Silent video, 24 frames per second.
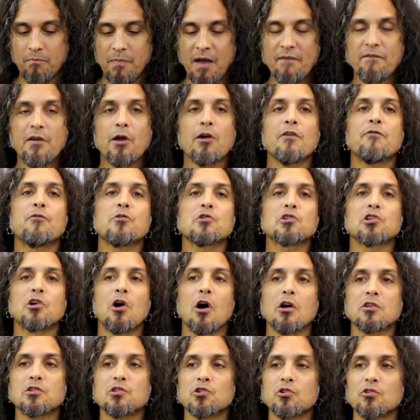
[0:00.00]
My very first
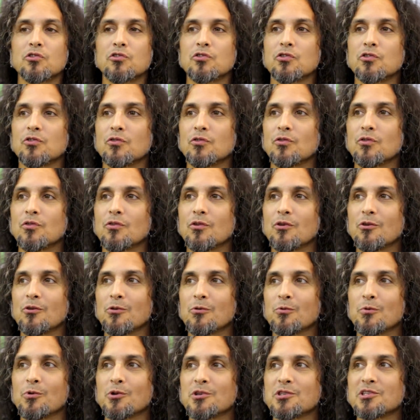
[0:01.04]
concert
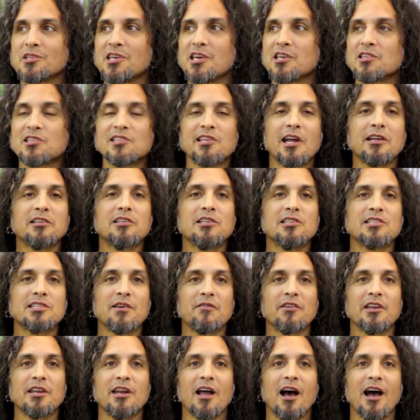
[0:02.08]
was KISS nineteen
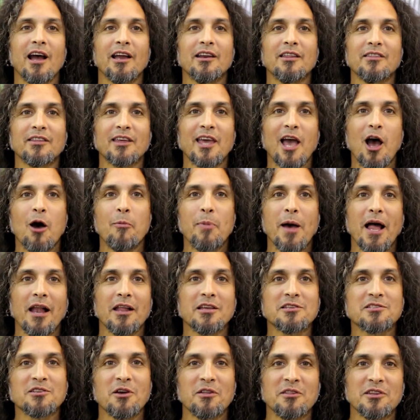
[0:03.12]
seventy-nine at the Cow
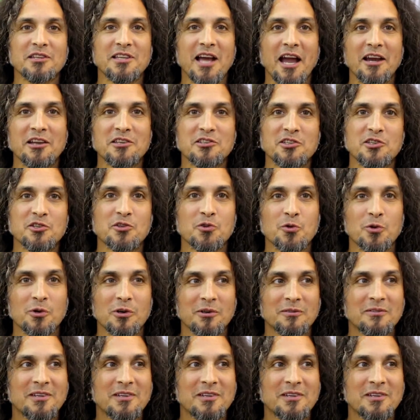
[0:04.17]
Palace on the Dynasty tour.